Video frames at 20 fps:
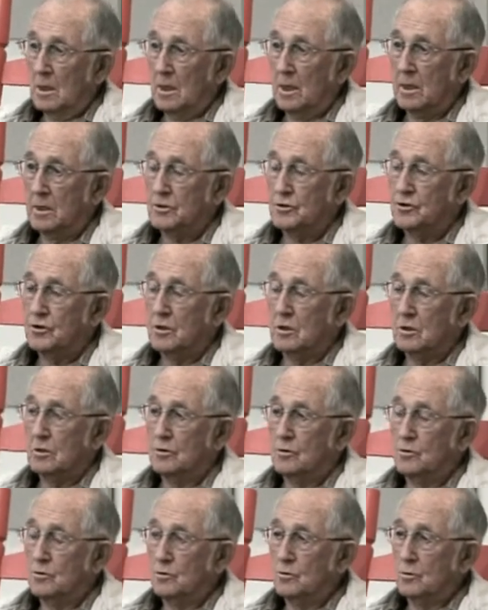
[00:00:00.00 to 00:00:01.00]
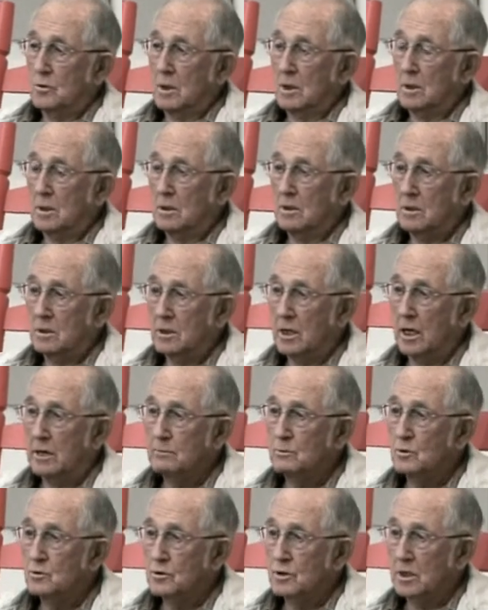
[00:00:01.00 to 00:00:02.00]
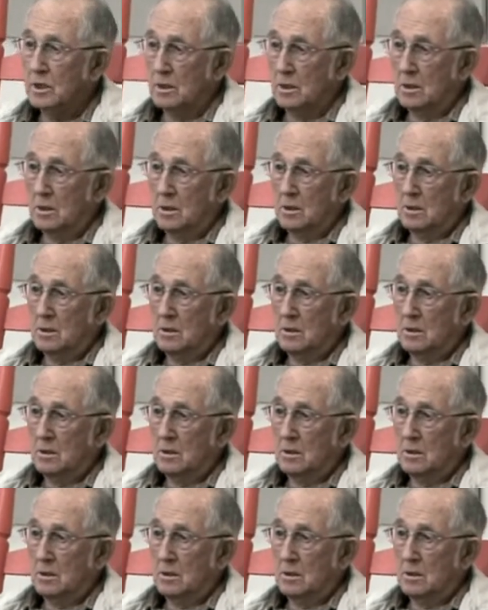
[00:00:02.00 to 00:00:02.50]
and sent to uh, Naples, Italy.